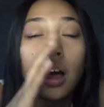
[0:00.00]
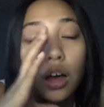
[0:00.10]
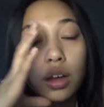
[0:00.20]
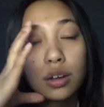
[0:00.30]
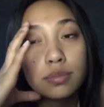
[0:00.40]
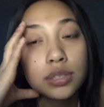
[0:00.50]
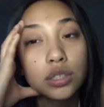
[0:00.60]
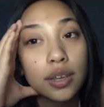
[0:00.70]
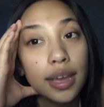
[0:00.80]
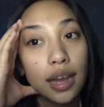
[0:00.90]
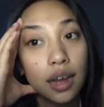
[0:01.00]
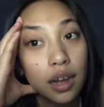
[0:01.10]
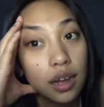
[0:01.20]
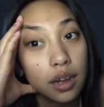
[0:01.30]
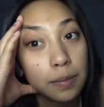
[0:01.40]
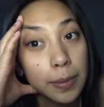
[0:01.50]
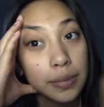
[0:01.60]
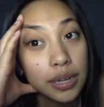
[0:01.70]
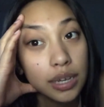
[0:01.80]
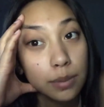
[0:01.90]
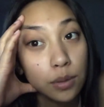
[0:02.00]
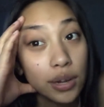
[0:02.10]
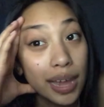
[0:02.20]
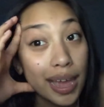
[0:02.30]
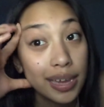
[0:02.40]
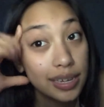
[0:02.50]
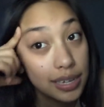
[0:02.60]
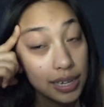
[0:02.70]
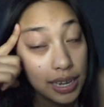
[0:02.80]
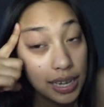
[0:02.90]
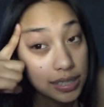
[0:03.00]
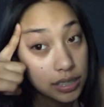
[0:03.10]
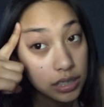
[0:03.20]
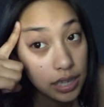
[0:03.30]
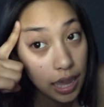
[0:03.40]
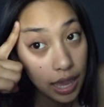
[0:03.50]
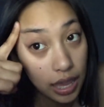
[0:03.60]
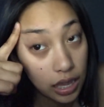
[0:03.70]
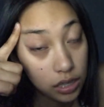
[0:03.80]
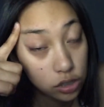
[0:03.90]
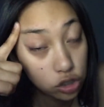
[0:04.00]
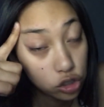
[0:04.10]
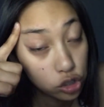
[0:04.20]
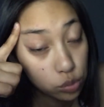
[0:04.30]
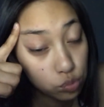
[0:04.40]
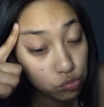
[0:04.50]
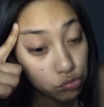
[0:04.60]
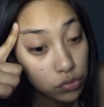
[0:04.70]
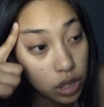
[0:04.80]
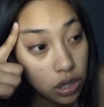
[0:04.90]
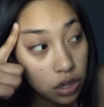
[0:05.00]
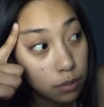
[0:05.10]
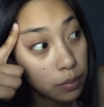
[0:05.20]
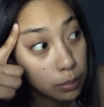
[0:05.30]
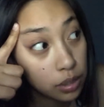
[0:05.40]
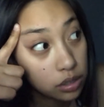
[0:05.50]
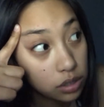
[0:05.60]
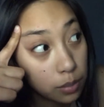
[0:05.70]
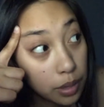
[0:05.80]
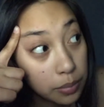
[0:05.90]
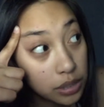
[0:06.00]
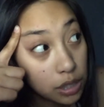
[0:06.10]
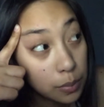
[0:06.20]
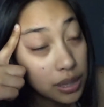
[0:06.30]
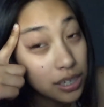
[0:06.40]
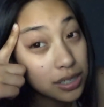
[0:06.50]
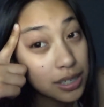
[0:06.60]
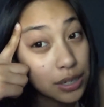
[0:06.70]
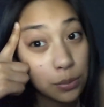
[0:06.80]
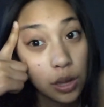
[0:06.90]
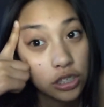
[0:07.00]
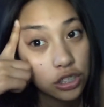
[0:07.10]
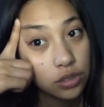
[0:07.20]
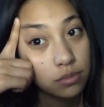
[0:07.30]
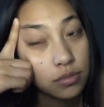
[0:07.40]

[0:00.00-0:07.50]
So yeah, I'm gonna keep on editing it and my brothers are coming up to tell me there's dinner. Watch.